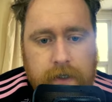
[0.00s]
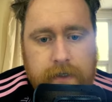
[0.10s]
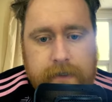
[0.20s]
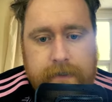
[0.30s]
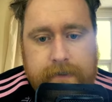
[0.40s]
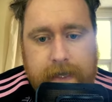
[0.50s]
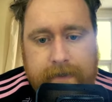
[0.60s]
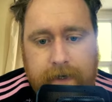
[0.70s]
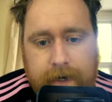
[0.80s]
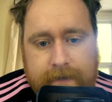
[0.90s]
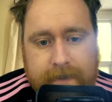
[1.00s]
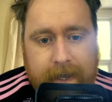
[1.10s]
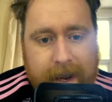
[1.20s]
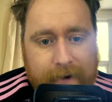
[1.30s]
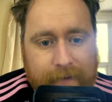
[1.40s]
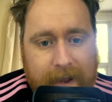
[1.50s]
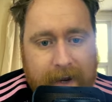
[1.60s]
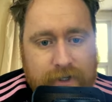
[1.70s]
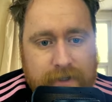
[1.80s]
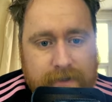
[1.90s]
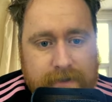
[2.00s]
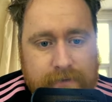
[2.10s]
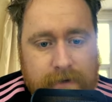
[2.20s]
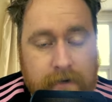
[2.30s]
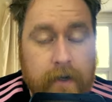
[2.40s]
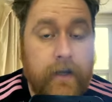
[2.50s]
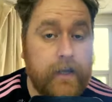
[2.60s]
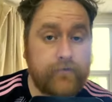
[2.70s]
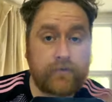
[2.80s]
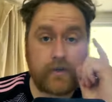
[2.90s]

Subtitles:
Zlatan has to get in on the action as well. Even though you're